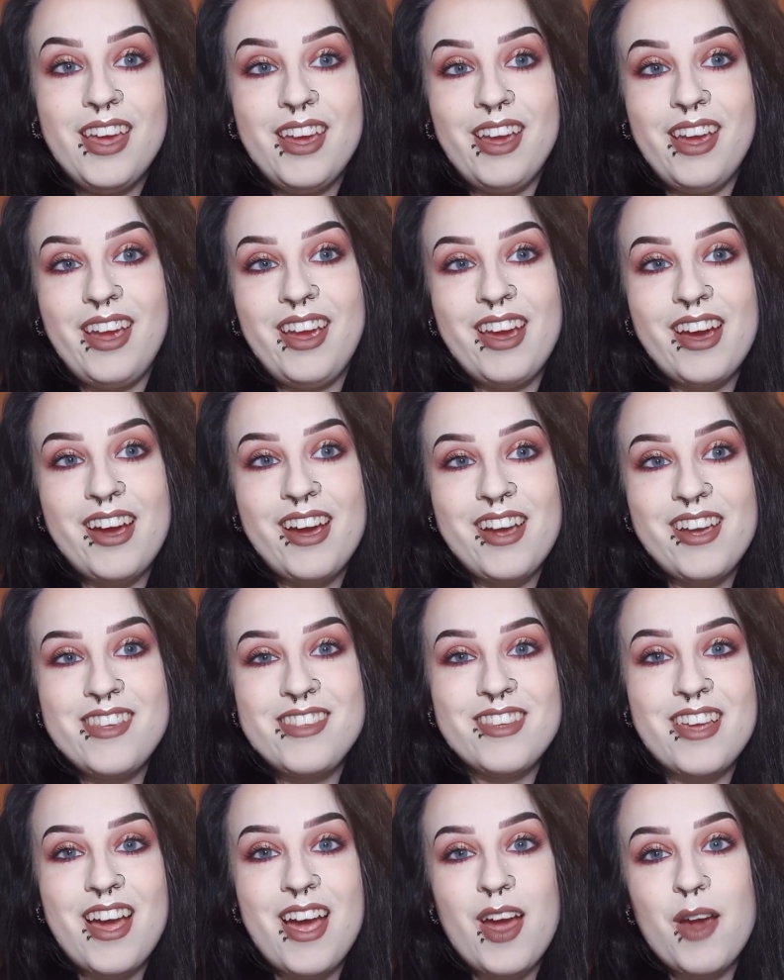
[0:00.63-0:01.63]
Hey
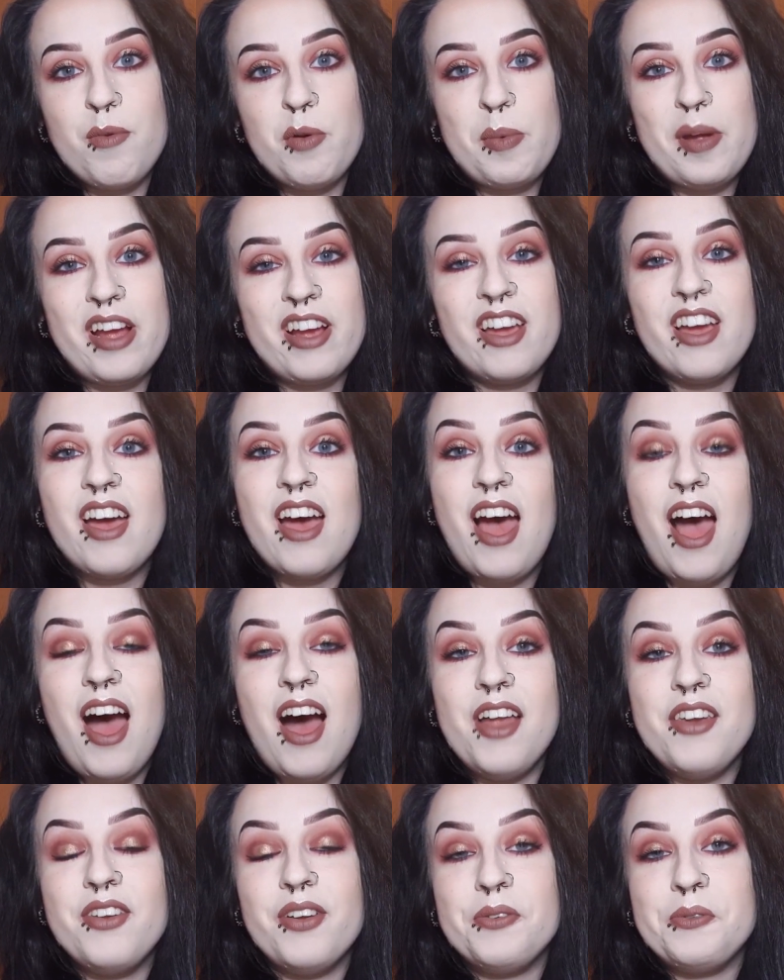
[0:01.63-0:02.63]
guys, I'm Rebecca
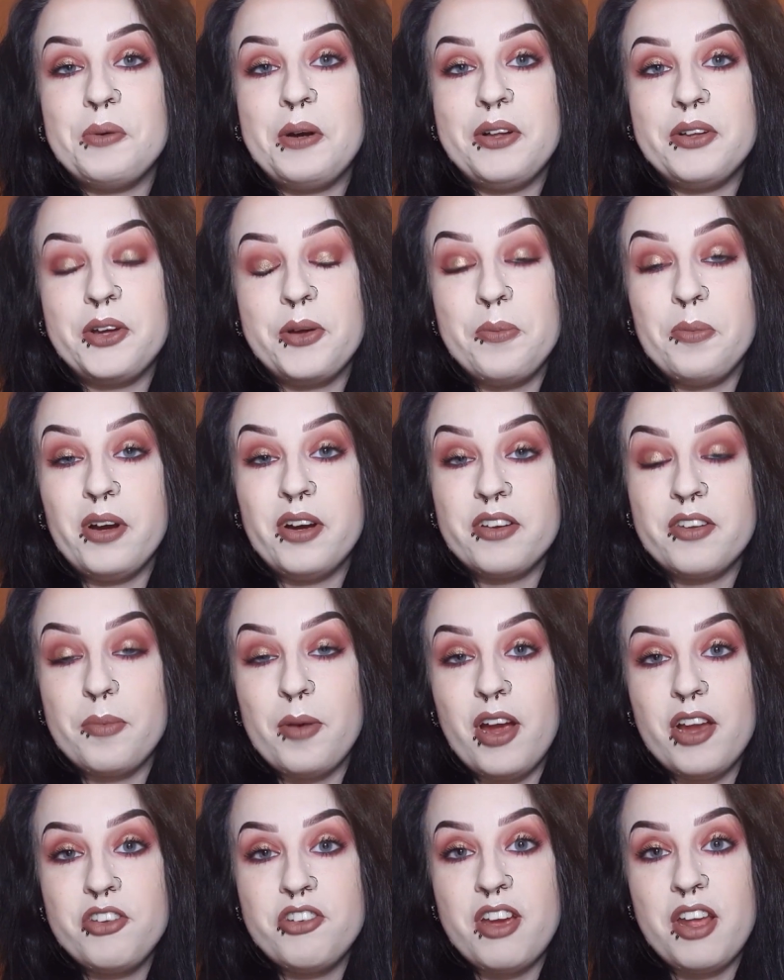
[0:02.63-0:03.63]
and welcome back to
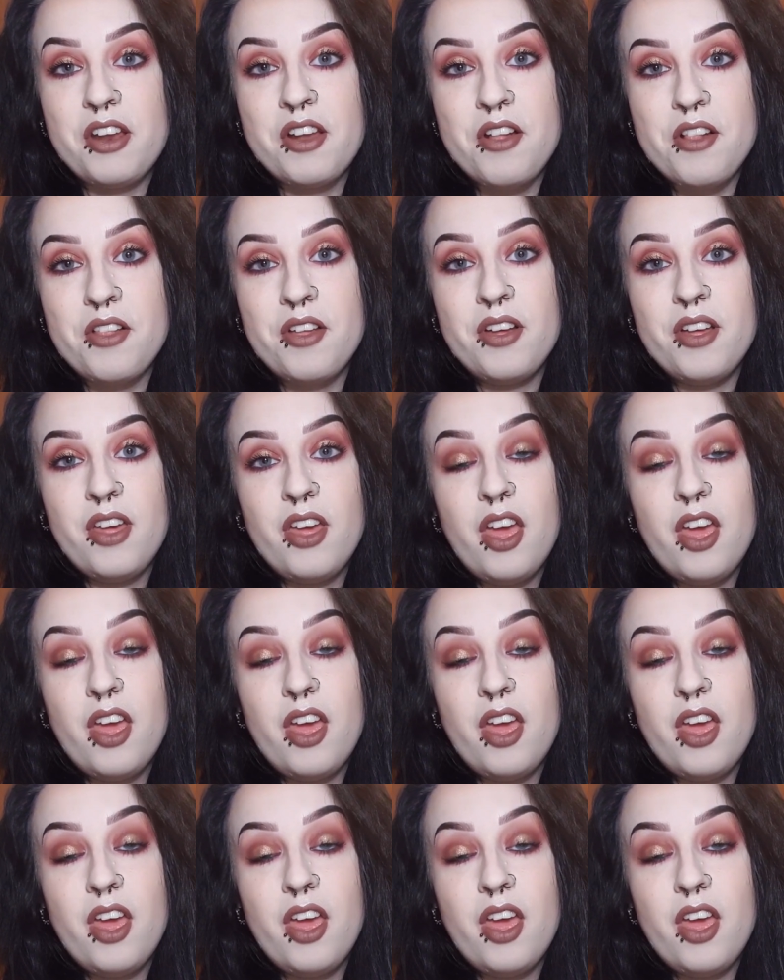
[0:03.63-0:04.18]
my channel.